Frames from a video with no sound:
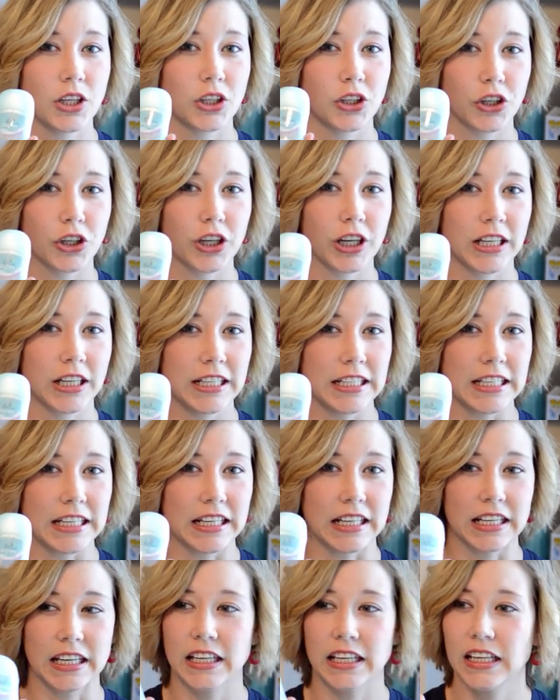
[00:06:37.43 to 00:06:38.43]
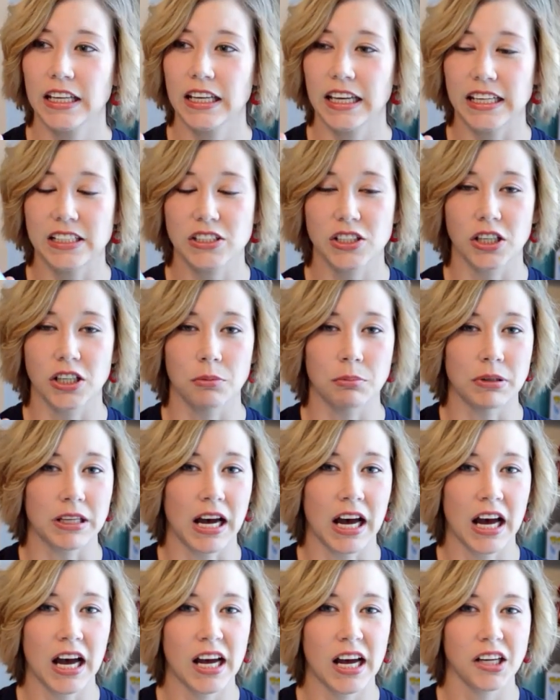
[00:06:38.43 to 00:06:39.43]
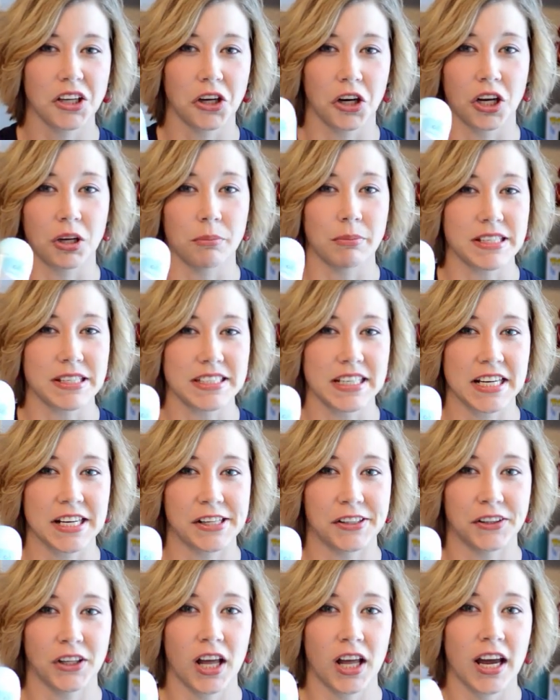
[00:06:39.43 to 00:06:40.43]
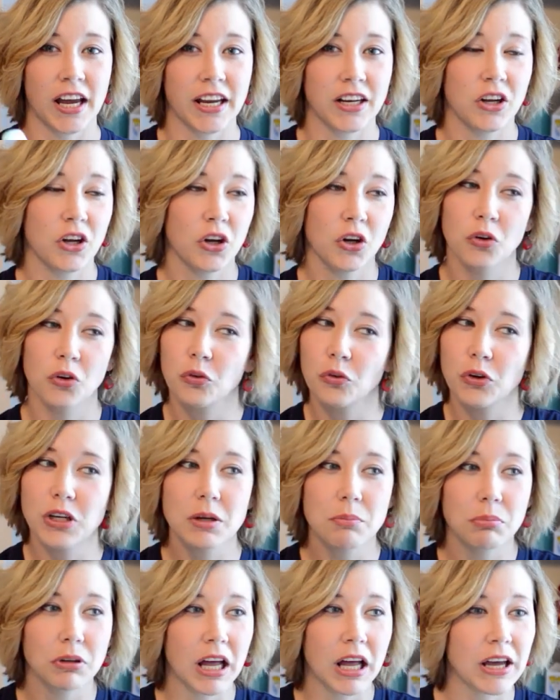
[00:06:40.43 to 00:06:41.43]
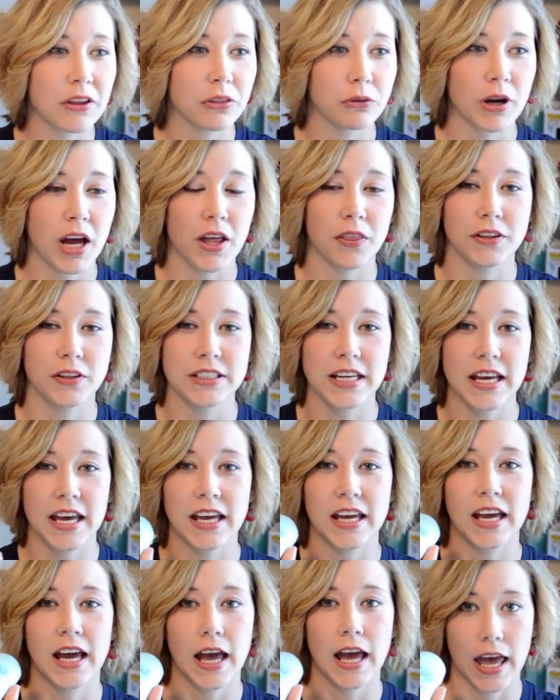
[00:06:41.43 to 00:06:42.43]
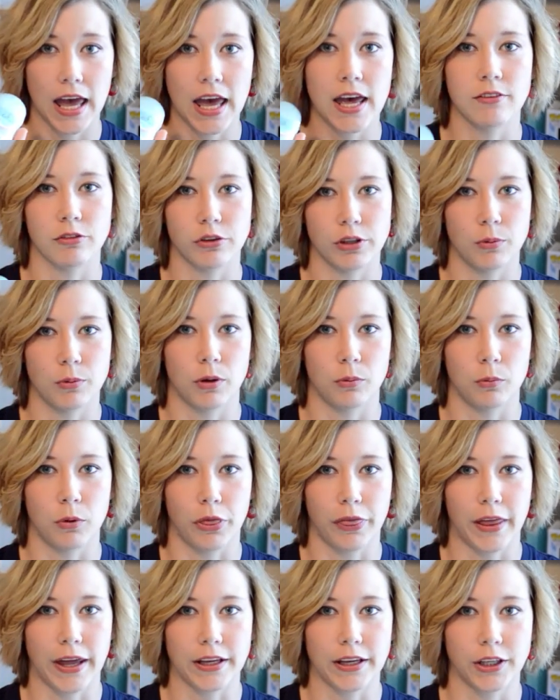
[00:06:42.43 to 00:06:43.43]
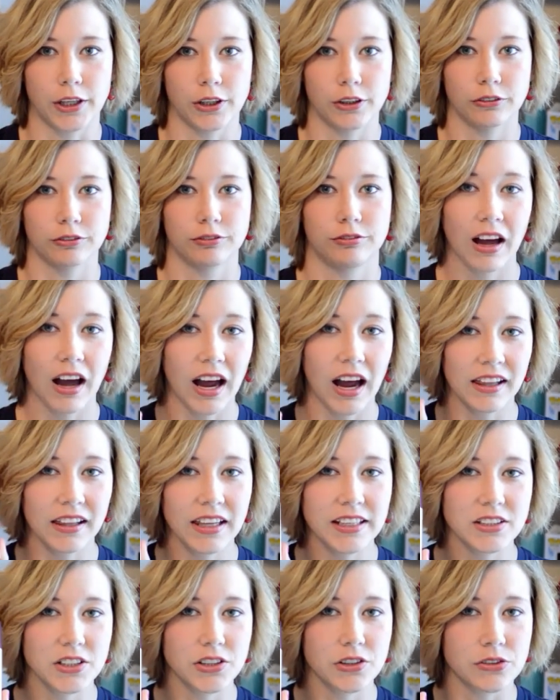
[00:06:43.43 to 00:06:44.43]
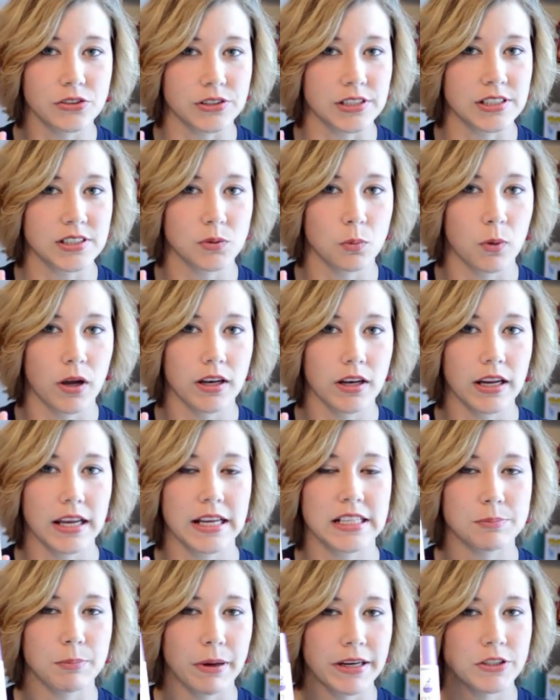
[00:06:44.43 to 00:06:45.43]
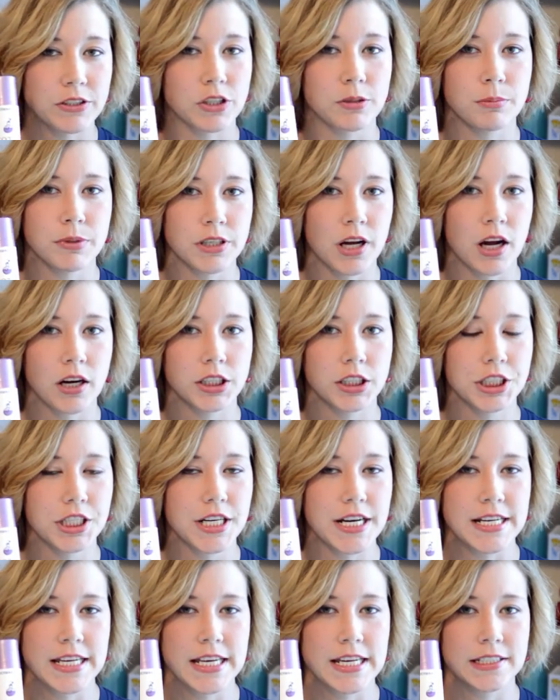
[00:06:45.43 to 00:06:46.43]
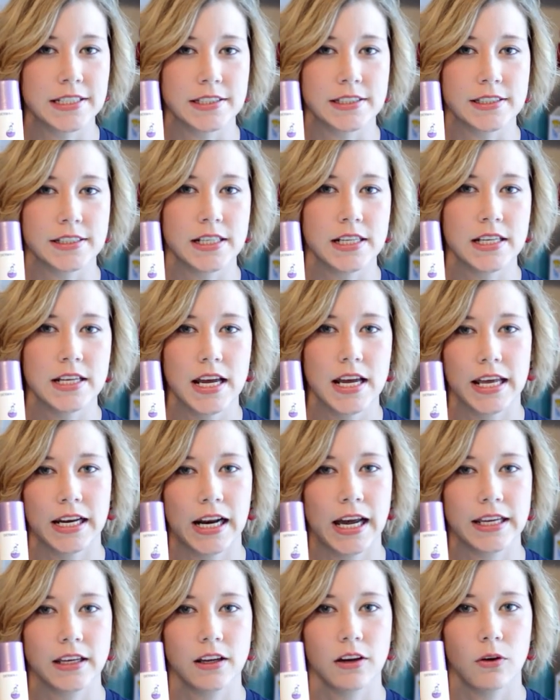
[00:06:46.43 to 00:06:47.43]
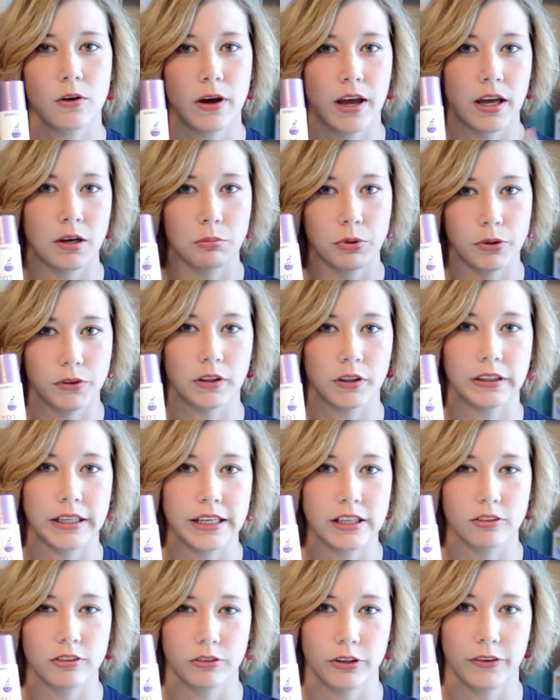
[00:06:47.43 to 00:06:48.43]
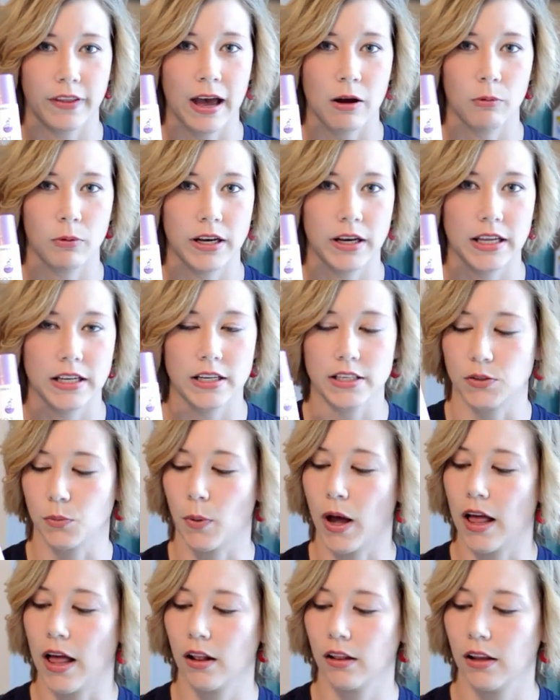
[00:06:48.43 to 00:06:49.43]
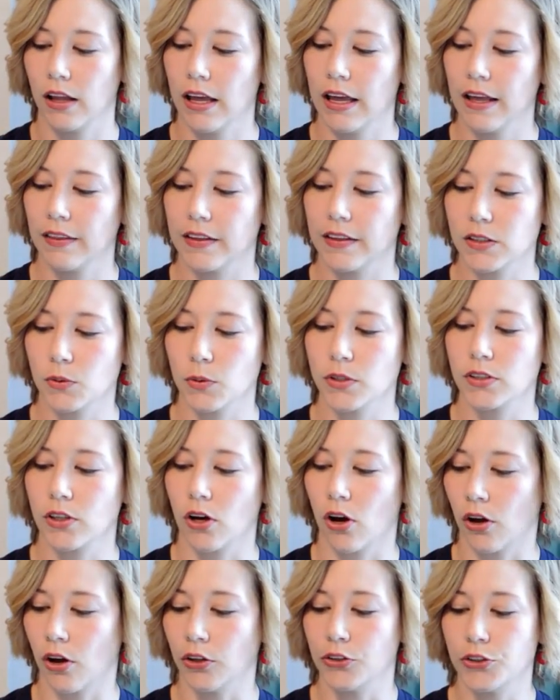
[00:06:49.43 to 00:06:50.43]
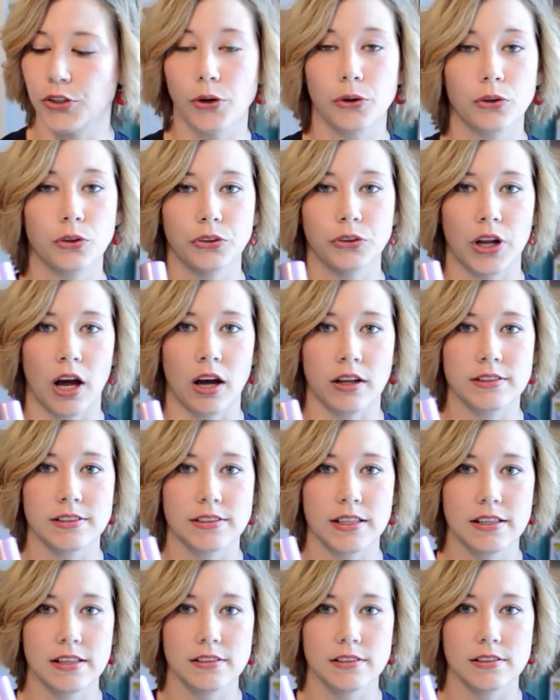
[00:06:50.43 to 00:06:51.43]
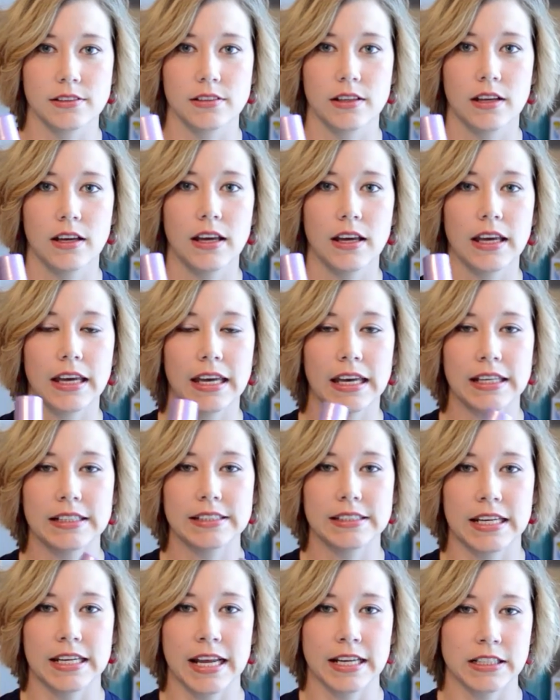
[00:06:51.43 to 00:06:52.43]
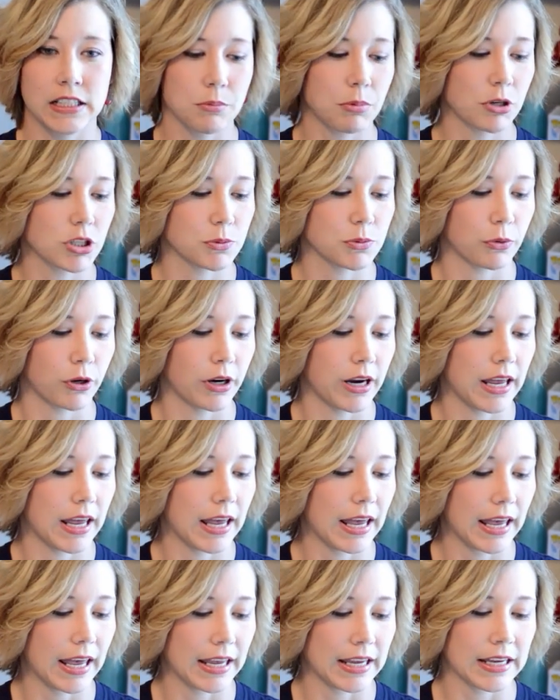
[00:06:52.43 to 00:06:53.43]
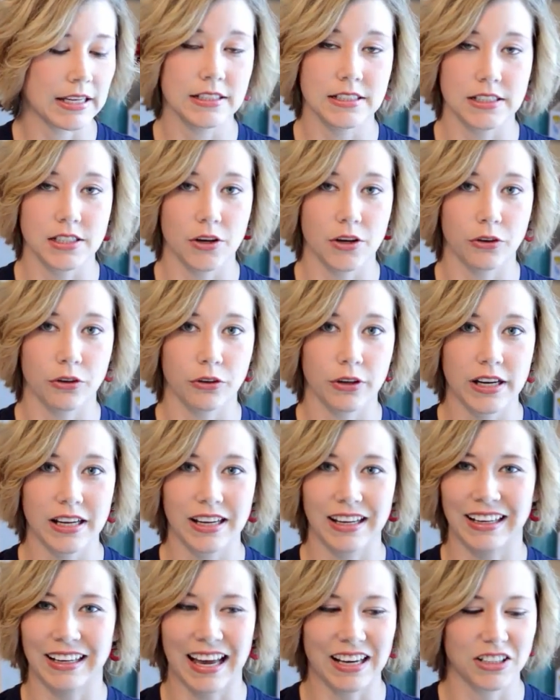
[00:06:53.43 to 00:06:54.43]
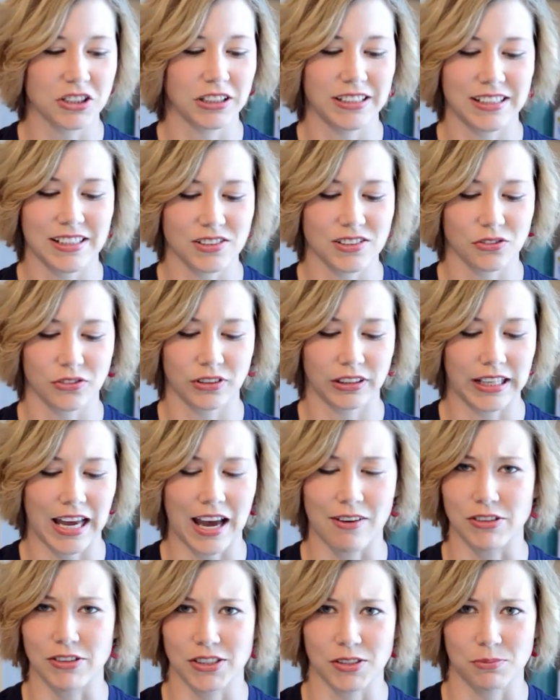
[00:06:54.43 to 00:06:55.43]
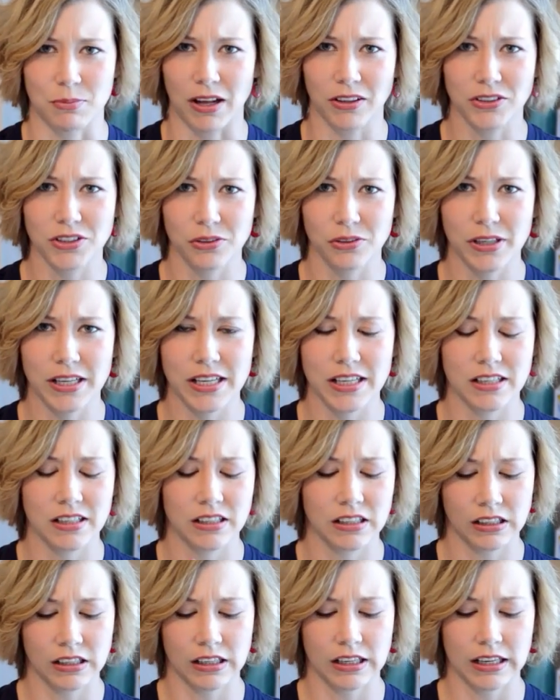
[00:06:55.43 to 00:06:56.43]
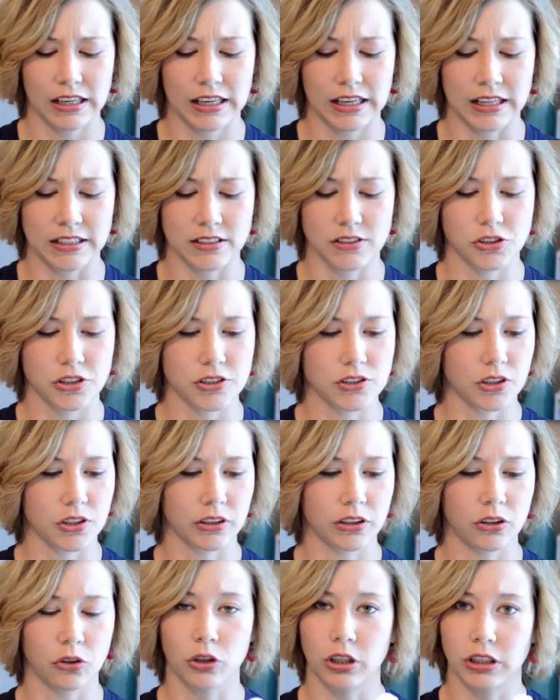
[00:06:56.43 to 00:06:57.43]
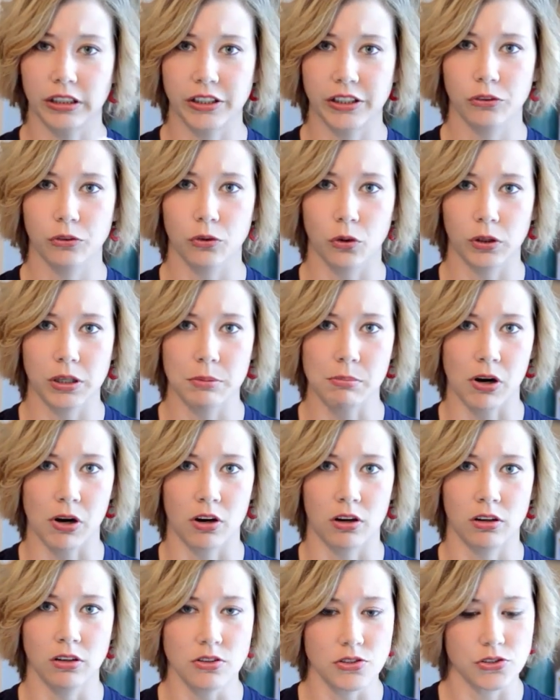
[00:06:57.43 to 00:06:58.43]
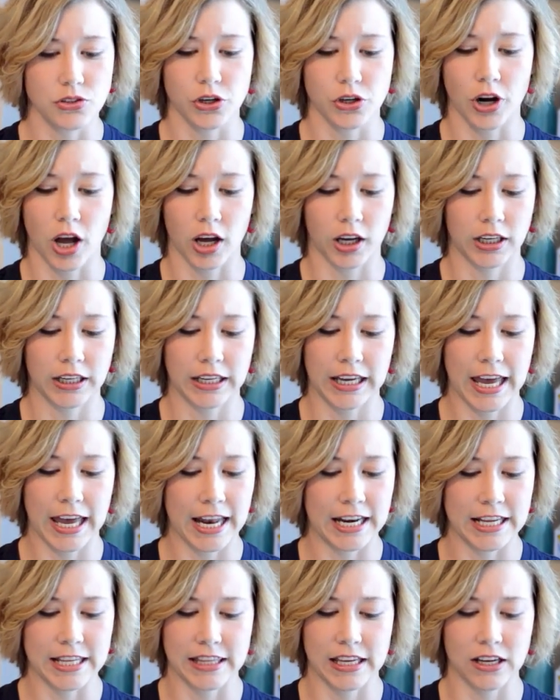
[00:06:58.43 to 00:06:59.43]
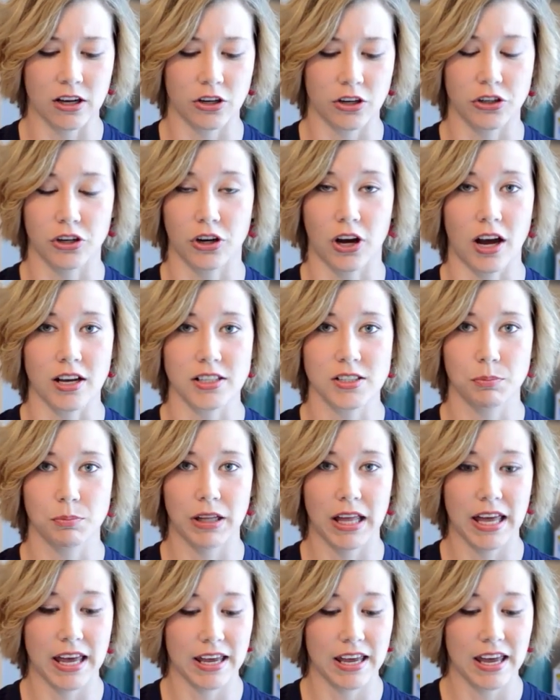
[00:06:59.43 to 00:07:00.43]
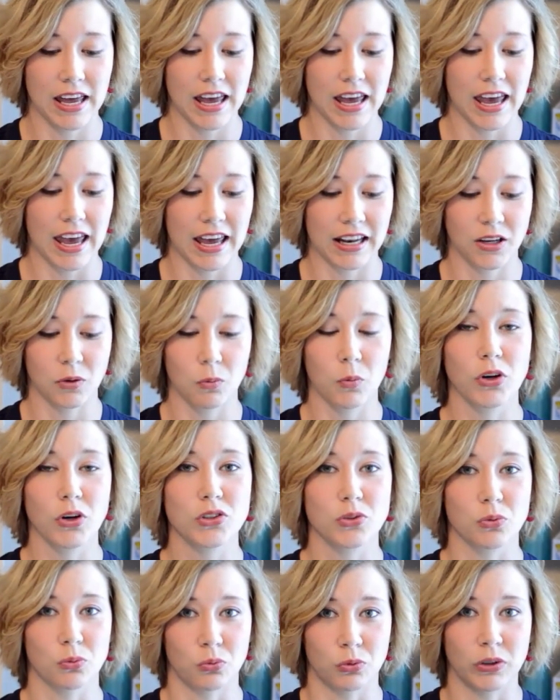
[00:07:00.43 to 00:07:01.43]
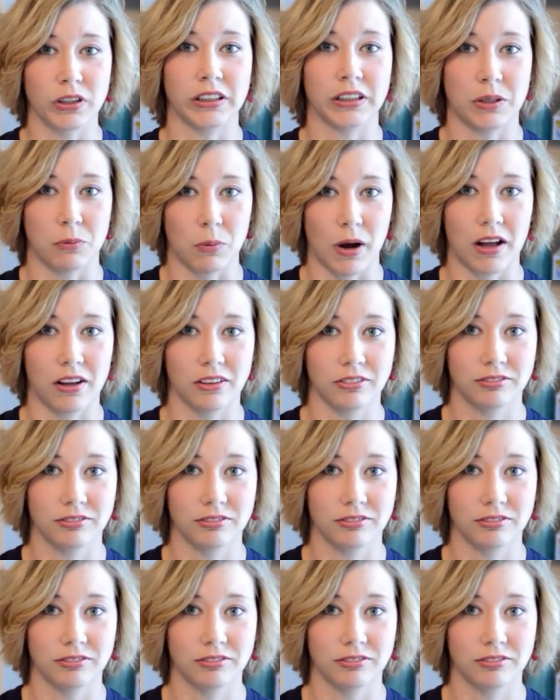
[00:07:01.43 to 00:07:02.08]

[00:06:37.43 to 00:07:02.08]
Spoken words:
You're gonna need it. It's gonna be hot, you're gonna be standing in line, reapply throughout the day, everyone will thank you. I like to use this one. It's by Dermadoctor in Kansas City, and I can go ahead and put the link for that one in as well. This one's called Total Nonsense. It's an antiperspirant and deodorant. It actually doesn't really have a smell to it. It's just a little clear rolly ball, so you're not going to get anything on your cosplay, and it works really well.